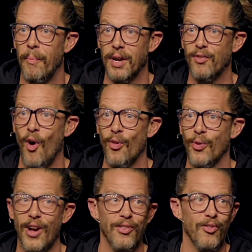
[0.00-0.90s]
But it's all
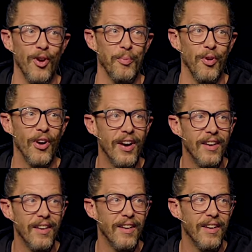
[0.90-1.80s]
throughout the scripture.
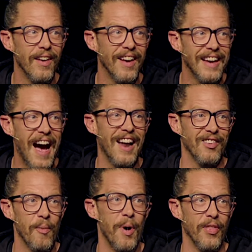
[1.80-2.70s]
God
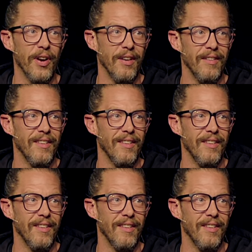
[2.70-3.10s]
is a mother.